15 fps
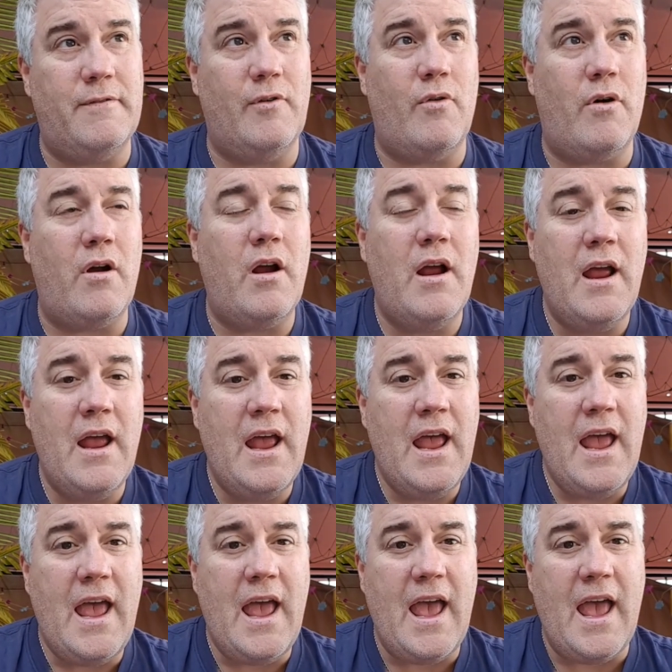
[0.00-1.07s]
floor
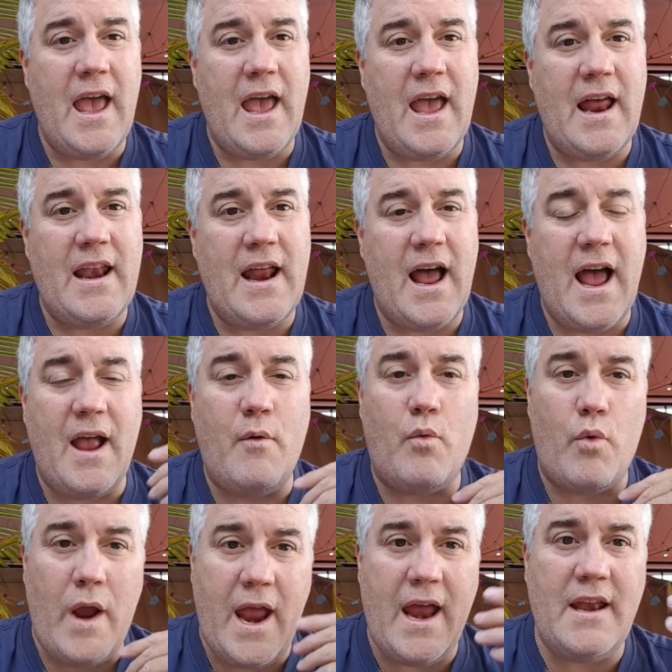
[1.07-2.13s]
and I
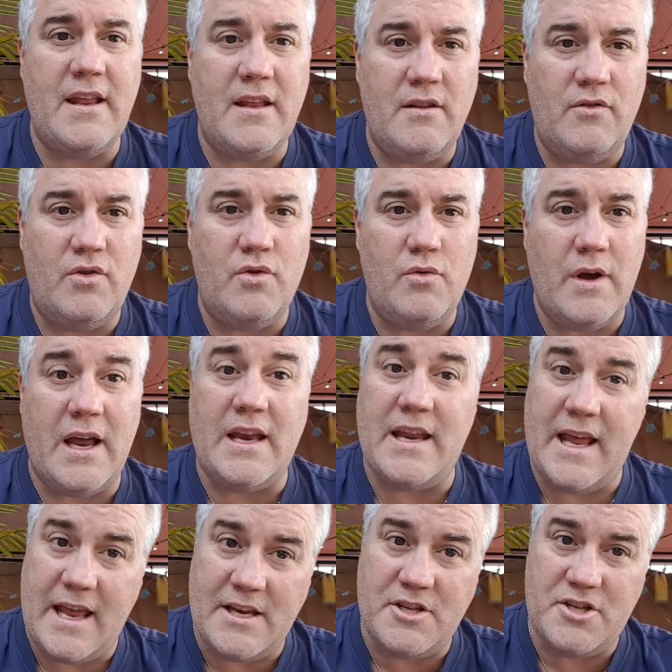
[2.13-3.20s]
ran into an
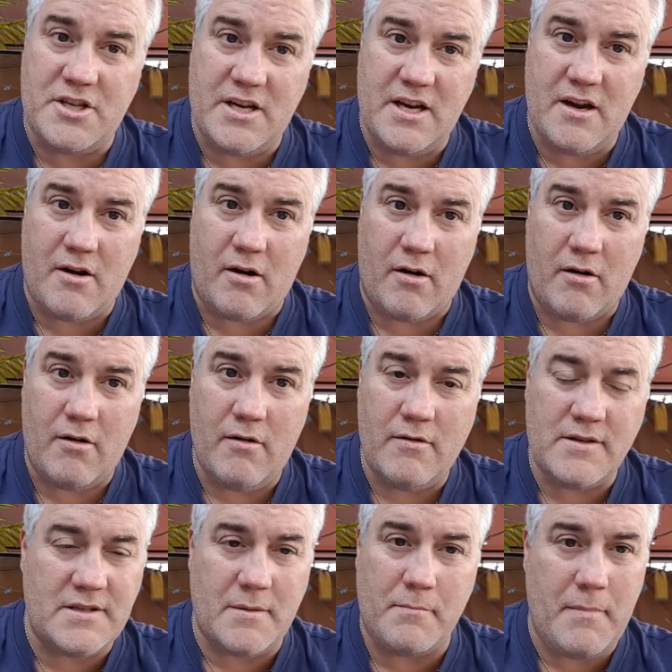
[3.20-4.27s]
engineer
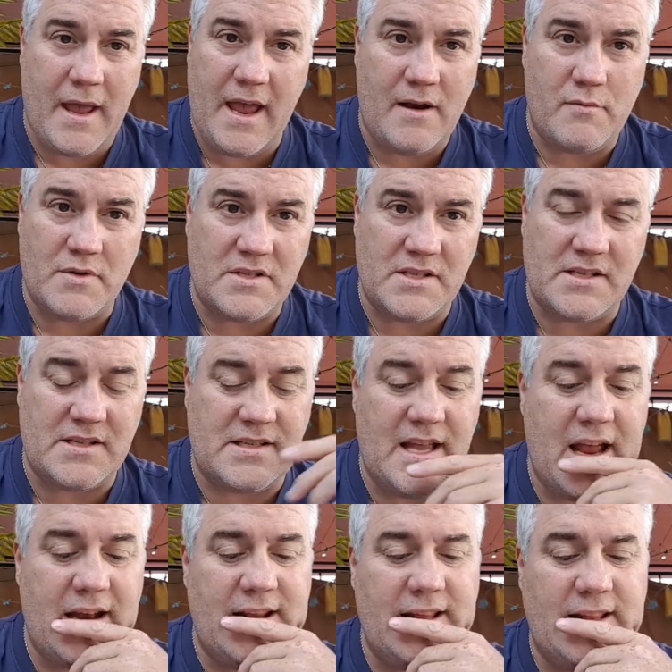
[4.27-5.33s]
some man was just
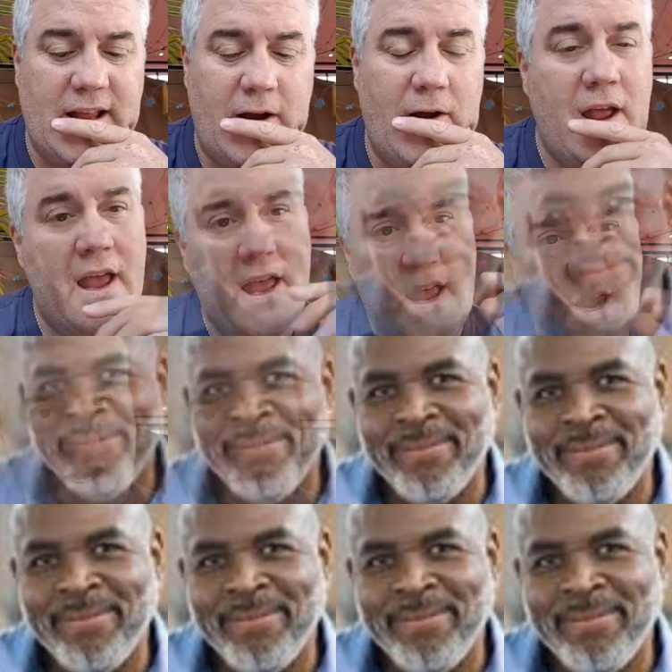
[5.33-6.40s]
standing there and he
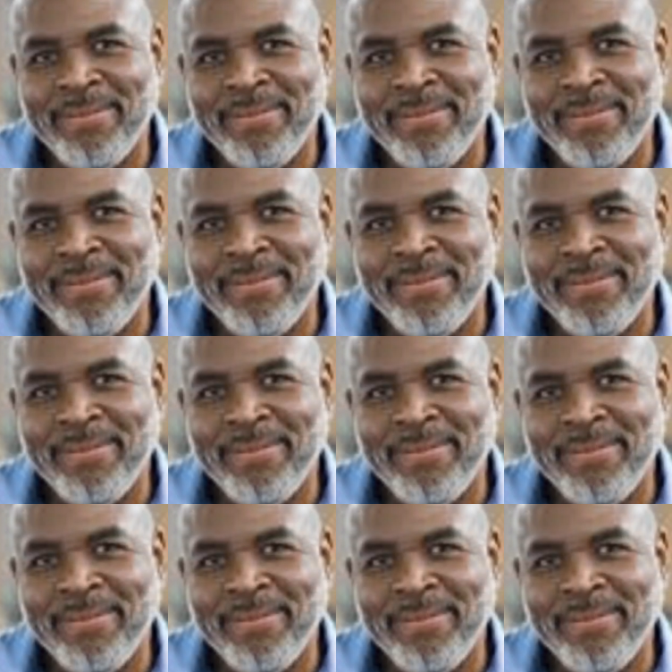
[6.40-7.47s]
was watching all these
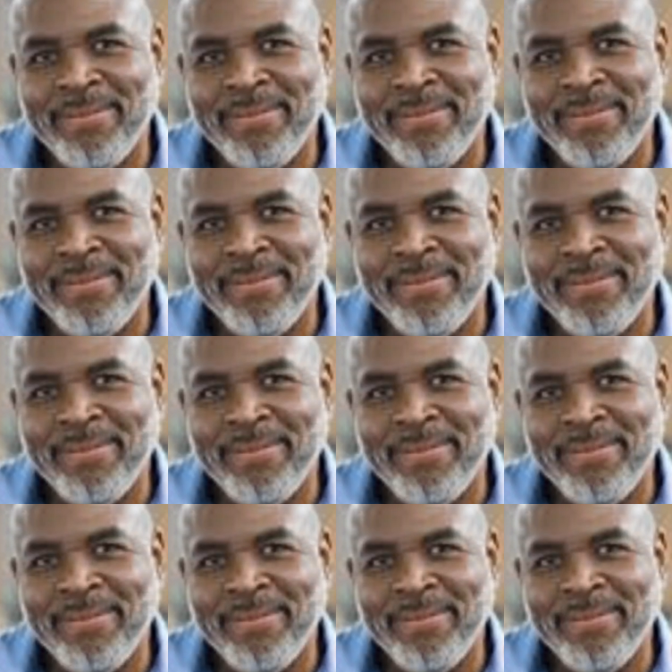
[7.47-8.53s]
people trying to find
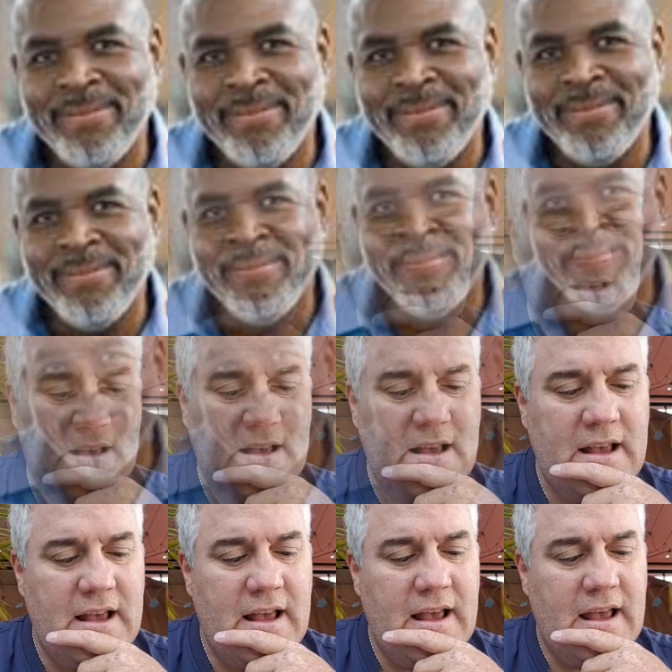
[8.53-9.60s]
different ways.
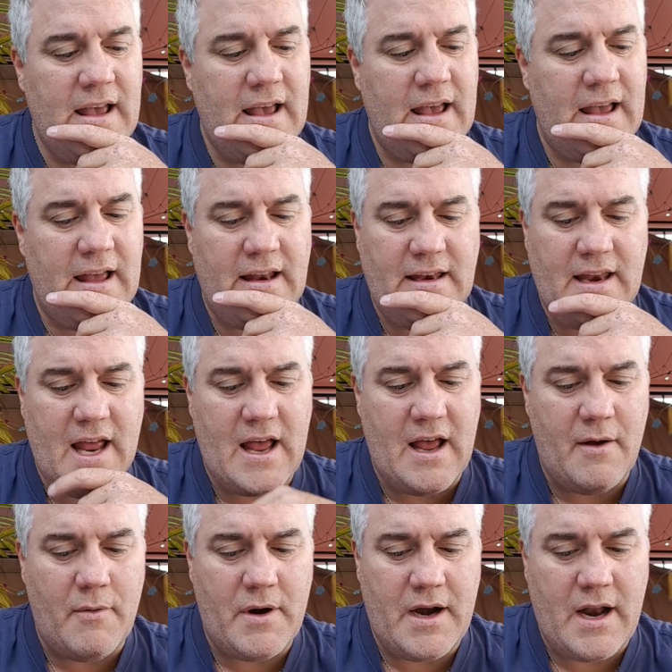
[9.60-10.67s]
And
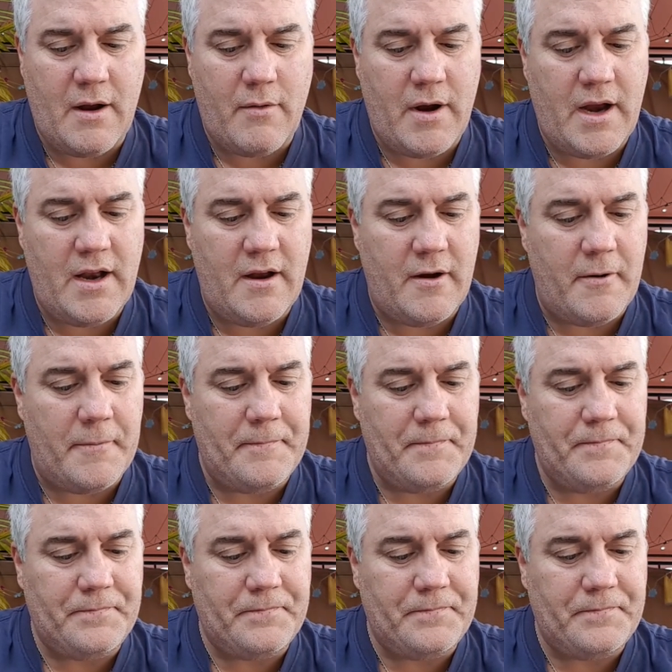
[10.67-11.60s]
uh, what did I write here?